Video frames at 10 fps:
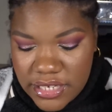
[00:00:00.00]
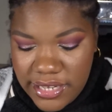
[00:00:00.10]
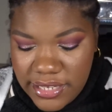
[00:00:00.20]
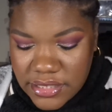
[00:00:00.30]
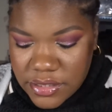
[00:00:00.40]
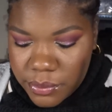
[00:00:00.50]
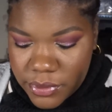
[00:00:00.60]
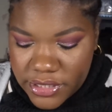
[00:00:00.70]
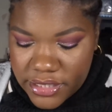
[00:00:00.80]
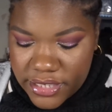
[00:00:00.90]
In this
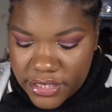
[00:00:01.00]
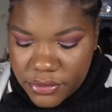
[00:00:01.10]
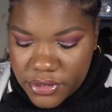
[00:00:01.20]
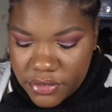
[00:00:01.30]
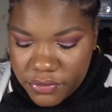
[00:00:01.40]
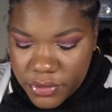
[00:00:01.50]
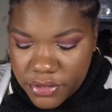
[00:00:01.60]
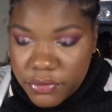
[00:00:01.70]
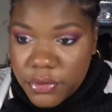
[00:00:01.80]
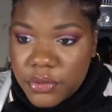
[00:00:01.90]
project, I used it
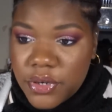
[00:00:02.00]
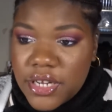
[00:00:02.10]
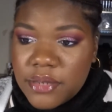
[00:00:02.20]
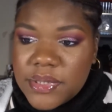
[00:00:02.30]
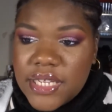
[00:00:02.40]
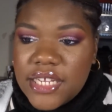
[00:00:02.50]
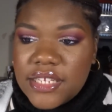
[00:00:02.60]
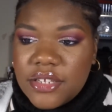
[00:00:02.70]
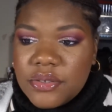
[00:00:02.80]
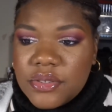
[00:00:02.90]
44 grams and
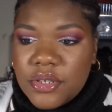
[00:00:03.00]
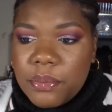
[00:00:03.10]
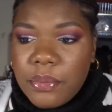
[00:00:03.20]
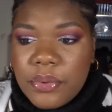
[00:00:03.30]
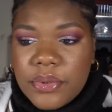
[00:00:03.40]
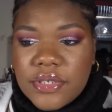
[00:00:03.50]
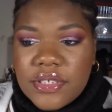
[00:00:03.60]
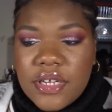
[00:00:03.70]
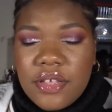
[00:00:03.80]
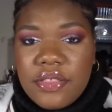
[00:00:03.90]
I used up
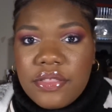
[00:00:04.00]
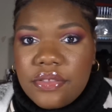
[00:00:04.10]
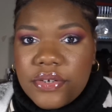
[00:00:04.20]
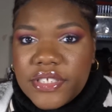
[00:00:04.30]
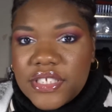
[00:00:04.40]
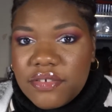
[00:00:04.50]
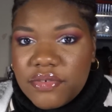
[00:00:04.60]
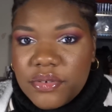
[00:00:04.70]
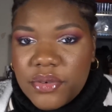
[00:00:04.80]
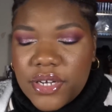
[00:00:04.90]

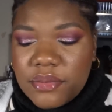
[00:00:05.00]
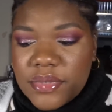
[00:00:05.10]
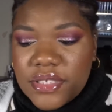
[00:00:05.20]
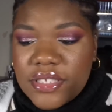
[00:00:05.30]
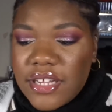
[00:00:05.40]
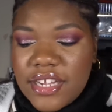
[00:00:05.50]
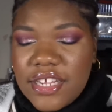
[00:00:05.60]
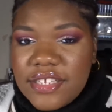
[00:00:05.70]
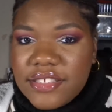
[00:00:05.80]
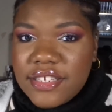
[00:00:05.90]
0.37 grams.
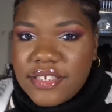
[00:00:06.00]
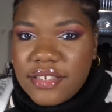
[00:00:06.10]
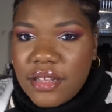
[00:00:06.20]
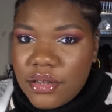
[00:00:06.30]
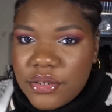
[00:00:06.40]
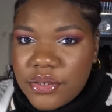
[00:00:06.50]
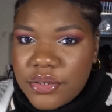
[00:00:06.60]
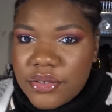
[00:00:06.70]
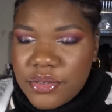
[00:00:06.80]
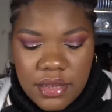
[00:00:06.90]
It's getting
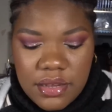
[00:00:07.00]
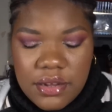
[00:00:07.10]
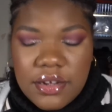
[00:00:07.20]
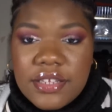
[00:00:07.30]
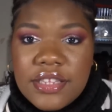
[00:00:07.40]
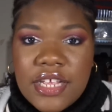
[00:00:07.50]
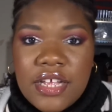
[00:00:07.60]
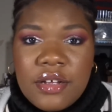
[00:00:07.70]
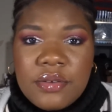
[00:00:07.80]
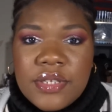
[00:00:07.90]
decluttered.
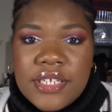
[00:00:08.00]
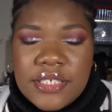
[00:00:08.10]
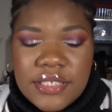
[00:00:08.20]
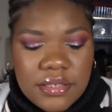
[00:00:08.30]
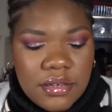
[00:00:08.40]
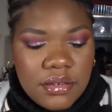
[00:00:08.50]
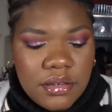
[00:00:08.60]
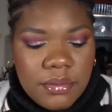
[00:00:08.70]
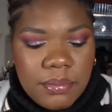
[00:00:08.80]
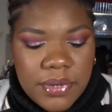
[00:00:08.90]
Now, let's talk
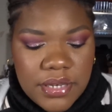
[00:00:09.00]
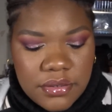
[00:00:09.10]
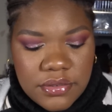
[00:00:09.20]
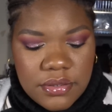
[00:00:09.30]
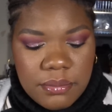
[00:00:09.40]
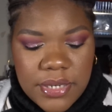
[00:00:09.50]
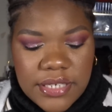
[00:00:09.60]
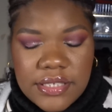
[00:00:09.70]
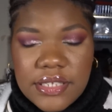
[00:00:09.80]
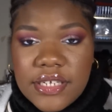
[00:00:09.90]
about my
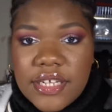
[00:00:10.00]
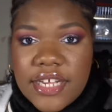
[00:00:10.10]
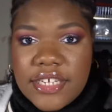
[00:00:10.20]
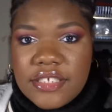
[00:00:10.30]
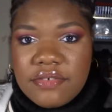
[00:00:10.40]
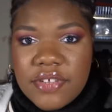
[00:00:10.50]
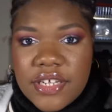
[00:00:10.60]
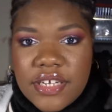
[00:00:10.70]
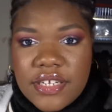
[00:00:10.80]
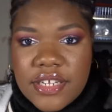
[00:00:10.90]
Sleek Eye
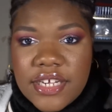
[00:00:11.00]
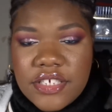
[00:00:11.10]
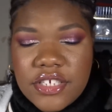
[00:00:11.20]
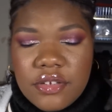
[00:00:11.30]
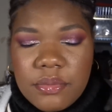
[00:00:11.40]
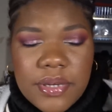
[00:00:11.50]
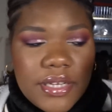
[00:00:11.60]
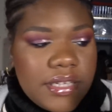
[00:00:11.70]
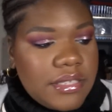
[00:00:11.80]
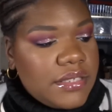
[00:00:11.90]
Divine eyeshadow
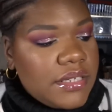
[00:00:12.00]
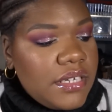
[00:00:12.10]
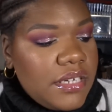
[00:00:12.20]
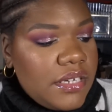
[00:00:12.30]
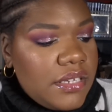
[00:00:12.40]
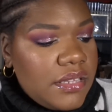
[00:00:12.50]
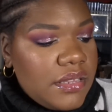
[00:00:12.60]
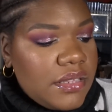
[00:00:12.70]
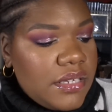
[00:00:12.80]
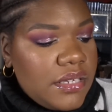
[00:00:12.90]
palette
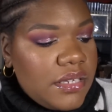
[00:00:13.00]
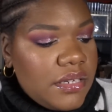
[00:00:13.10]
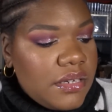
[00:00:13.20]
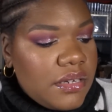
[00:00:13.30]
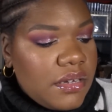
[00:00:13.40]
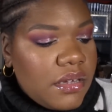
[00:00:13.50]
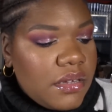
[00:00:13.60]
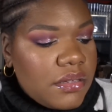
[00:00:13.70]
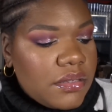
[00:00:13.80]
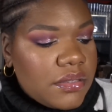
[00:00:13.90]
in the
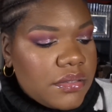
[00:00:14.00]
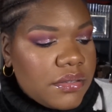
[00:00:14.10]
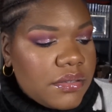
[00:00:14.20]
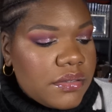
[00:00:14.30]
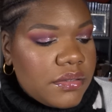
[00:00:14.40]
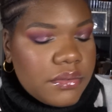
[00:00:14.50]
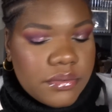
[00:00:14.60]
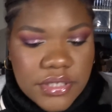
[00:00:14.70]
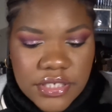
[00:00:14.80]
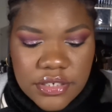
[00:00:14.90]
color
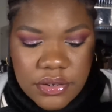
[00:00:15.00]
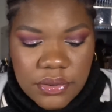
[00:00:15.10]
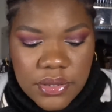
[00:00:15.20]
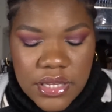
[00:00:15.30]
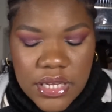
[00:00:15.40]
Original.